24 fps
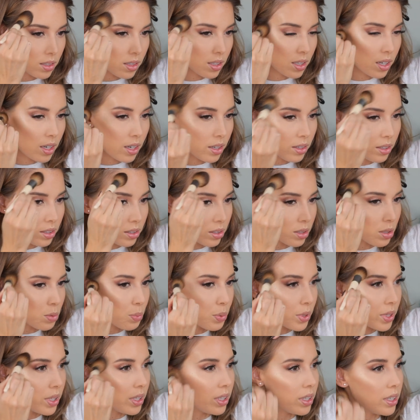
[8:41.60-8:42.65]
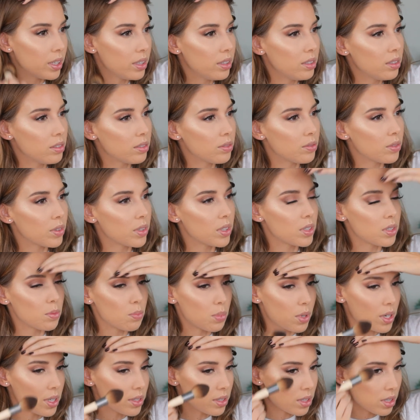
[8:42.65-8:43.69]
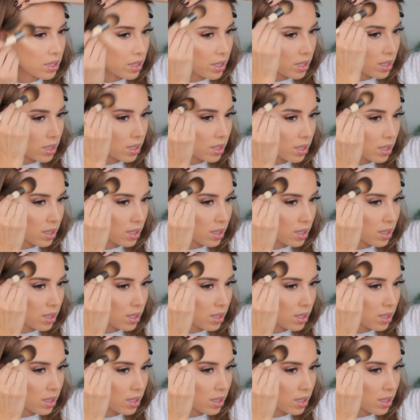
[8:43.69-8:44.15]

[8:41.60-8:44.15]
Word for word: This color looks pretty good for this bronzer.